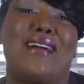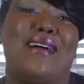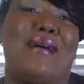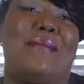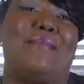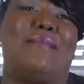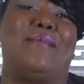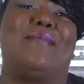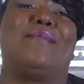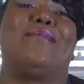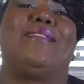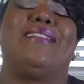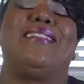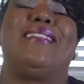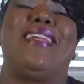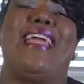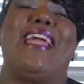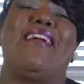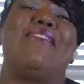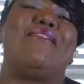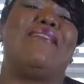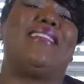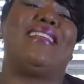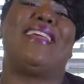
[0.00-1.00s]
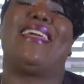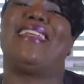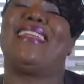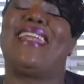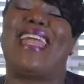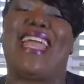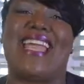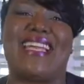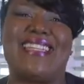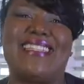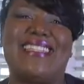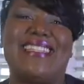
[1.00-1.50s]
couples, Darren
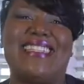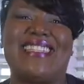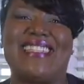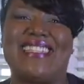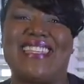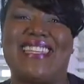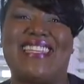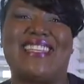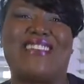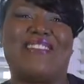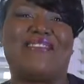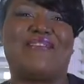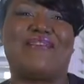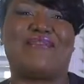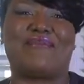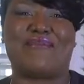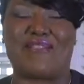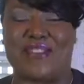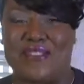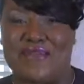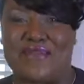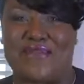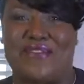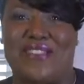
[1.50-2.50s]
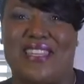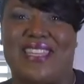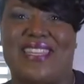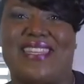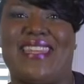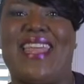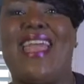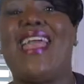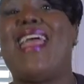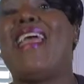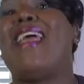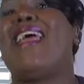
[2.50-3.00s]
and Antonina
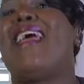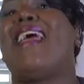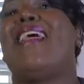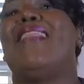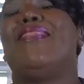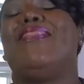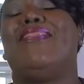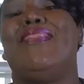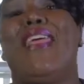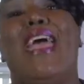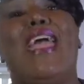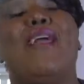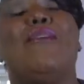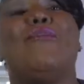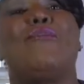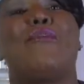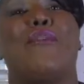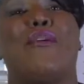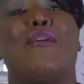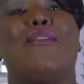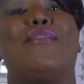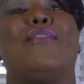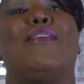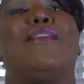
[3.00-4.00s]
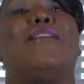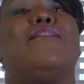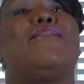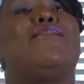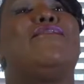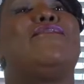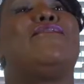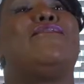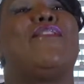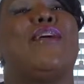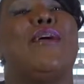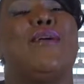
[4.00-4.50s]
Griffin. They were the
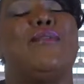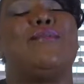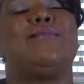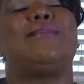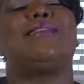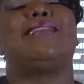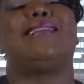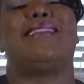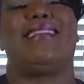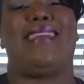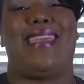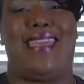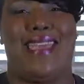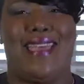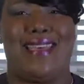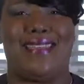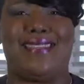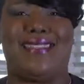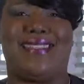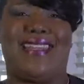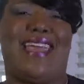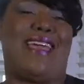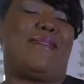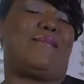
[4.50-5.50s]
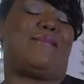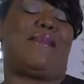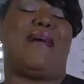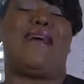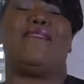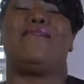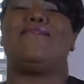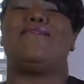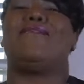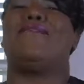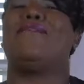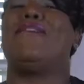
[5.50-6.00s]
first guests at
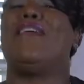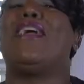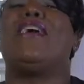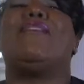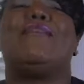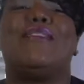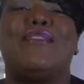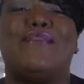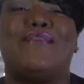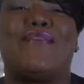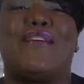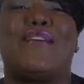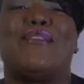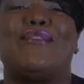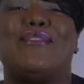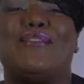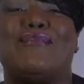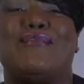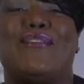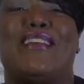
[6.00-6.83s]
my very first